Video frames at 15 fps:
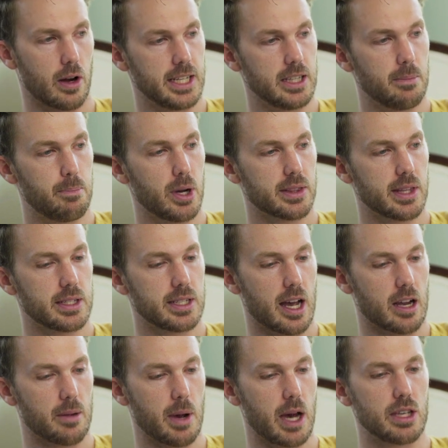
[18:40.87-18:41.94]
In the book they
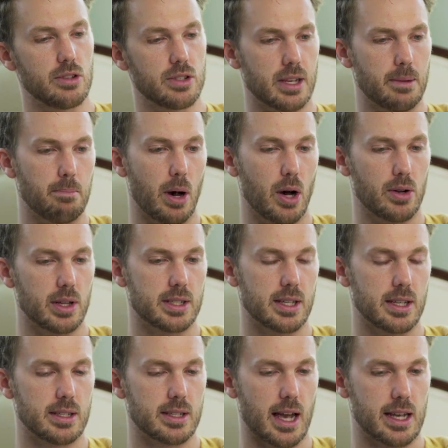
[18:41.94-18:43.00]
talk about using
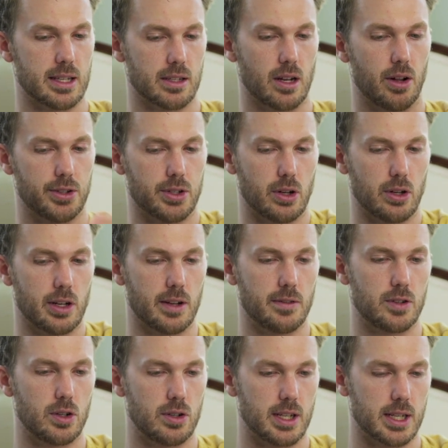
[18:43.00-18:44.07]
bonuses as an alternative
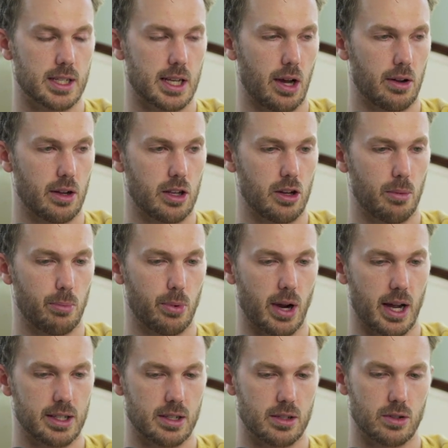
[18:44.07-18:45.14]
to discounting your
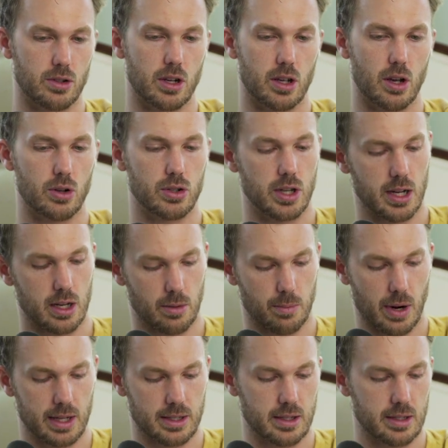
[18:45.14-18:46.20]
prices or negotiating your
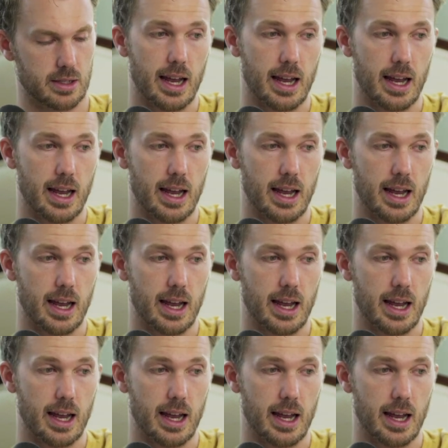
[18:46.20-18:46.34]
prices.